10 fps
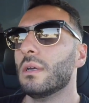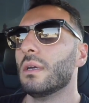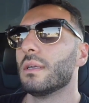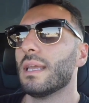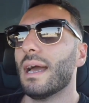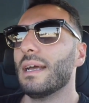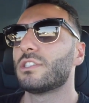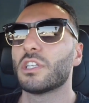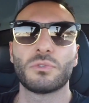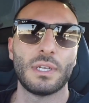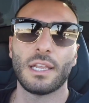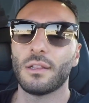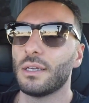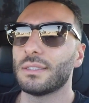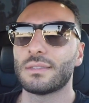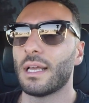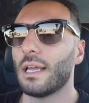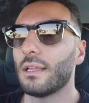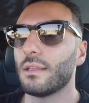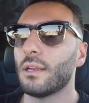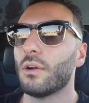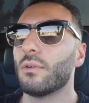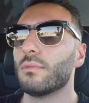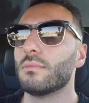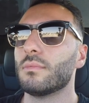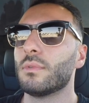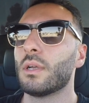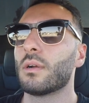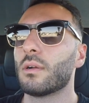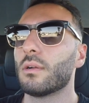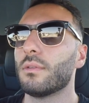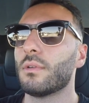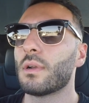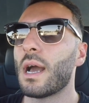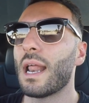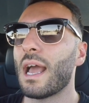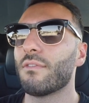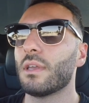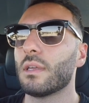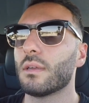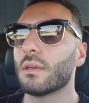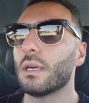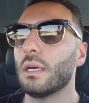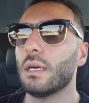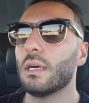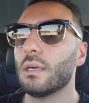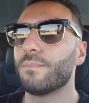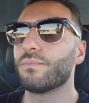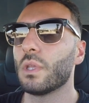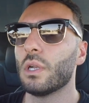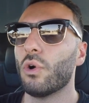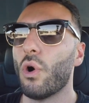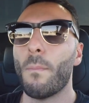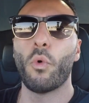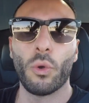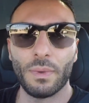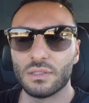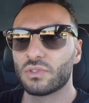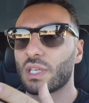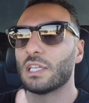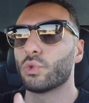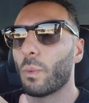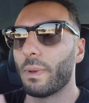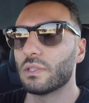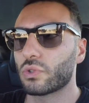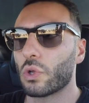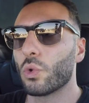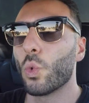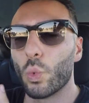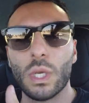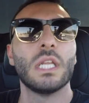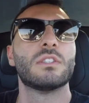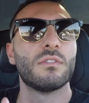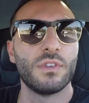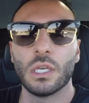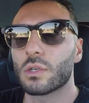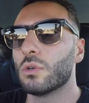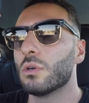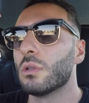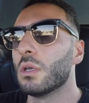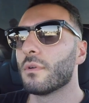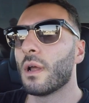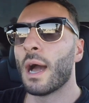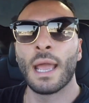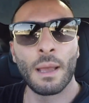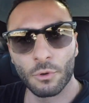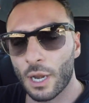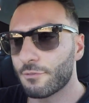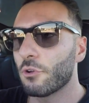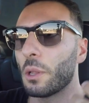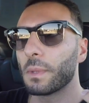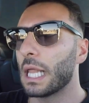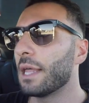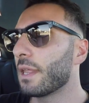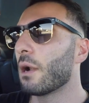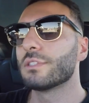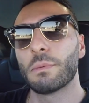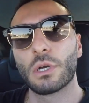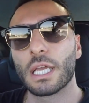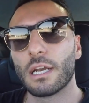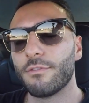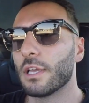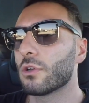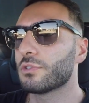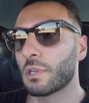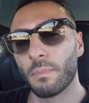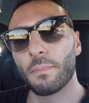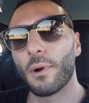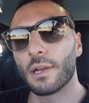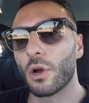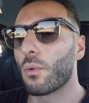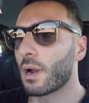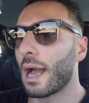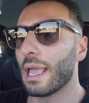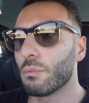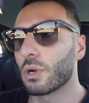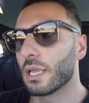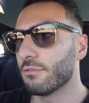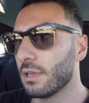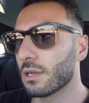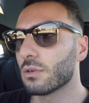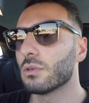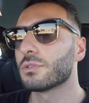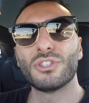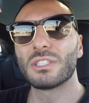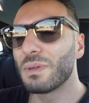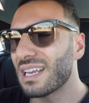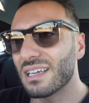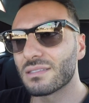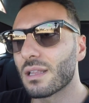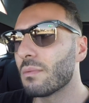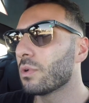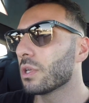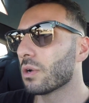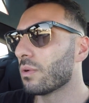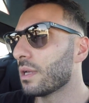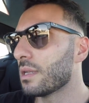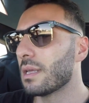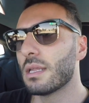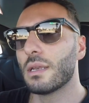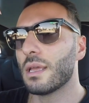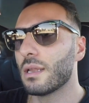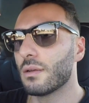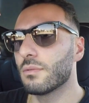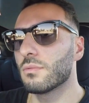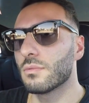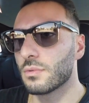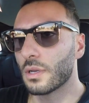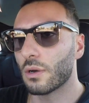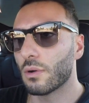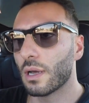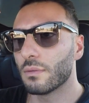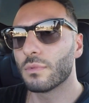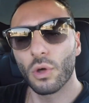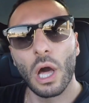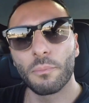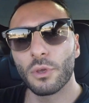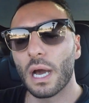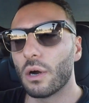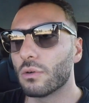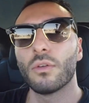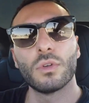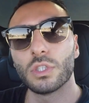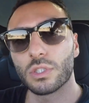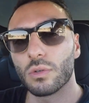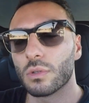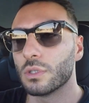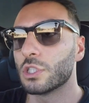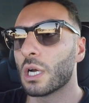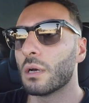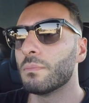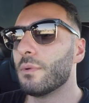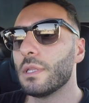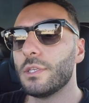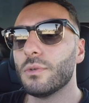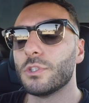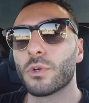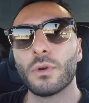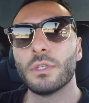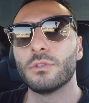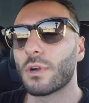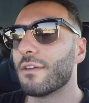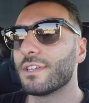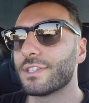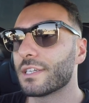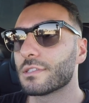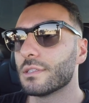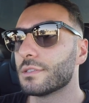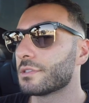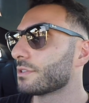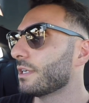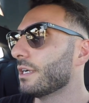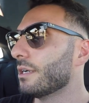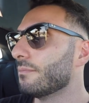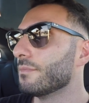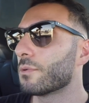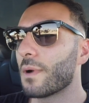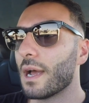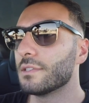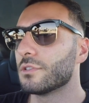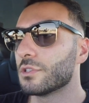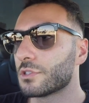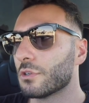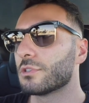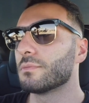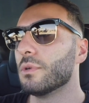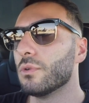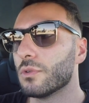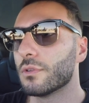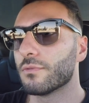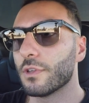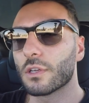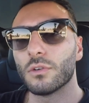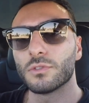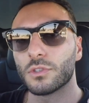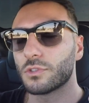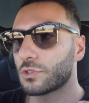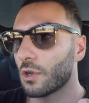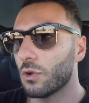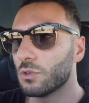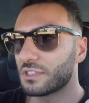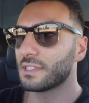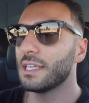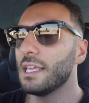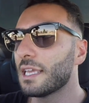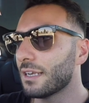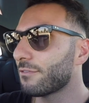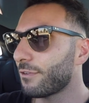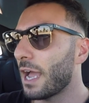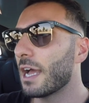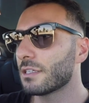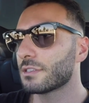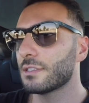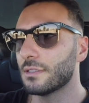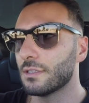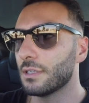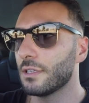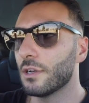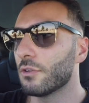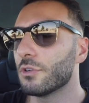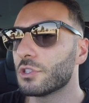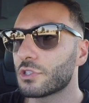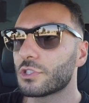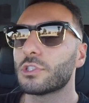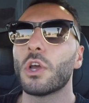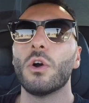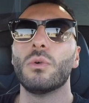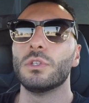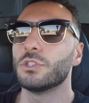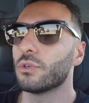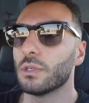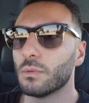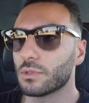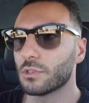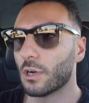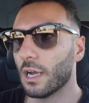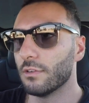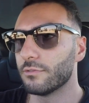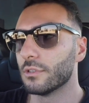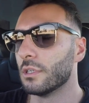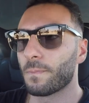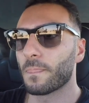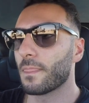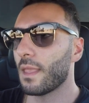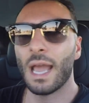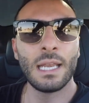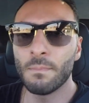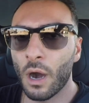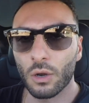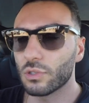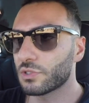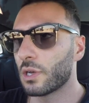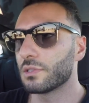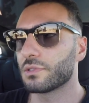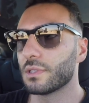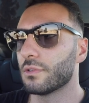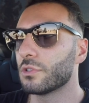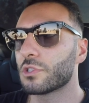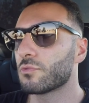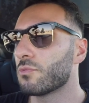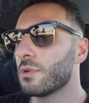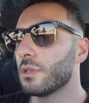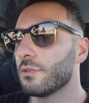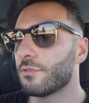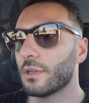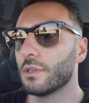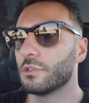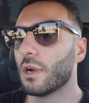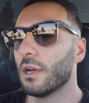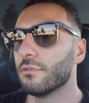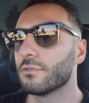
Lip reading: yeah, it's just ridiculous that, you know, they're not having you know, appointments scheduled based on who needs a vehicle. I am grateful. I'm glad that I was able to get a vehicle. Some people I know were not able to get vehicles. Just be nice to them when you go in, and you know, they'll help you out. They're just doing their job. Really do enjoy driving Teslas. The rides are just so smooth. The vehicles are so sleek and fast, and you know, they're just so enjoyable to drive. Any models, honestly, they're just really fun to drive.